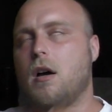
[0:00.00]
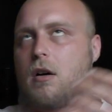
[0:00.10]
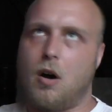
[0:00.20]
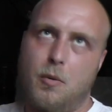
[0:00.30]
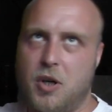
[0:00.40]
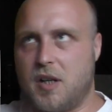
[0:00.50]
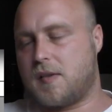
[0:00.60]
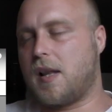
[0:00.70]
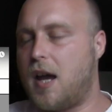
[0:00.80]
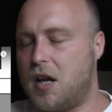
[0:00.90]

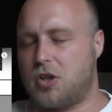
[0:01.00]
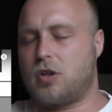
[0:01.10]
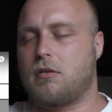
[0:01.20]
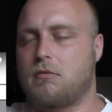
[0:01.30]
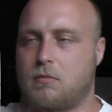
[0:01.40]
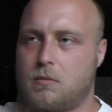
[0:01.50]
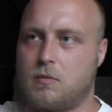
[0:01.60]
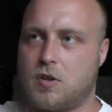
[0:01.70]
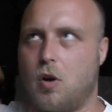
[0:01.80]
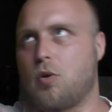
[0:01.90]
communist
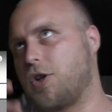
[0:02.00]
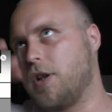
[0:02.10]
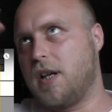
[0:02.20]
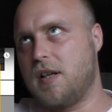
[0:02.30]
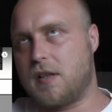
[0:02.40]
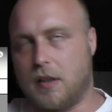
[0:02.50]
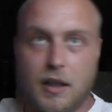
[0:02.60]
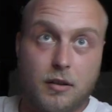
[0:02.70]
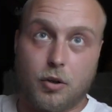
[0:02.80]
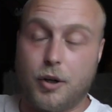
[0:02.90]
/ socialist,
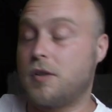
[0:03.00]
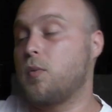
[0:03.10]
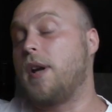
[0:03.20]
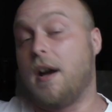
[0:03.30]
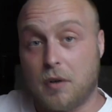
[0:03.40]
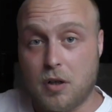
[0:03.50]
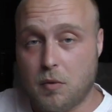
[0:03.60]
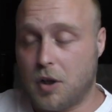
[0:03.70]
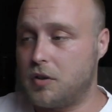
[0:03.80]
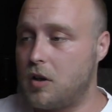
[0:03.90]
Titoist, whatever you
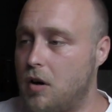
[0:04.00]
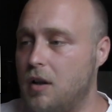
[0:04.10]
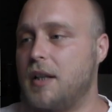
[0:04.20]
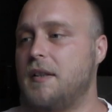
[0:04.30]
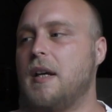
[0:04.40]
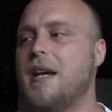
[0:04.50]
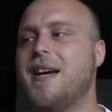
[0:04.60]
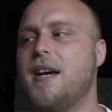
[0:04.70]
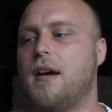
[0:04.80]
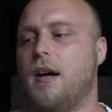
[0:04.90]
want to call it,
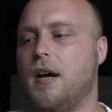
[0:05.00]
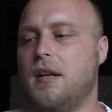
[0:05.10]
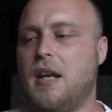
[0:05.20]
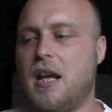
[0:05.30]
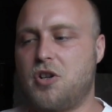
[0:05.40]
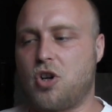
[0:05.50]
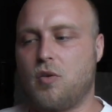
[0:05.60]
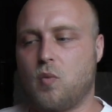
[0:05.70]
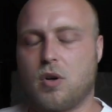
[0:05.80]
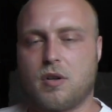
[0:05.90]

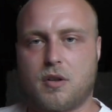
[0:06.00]
nation was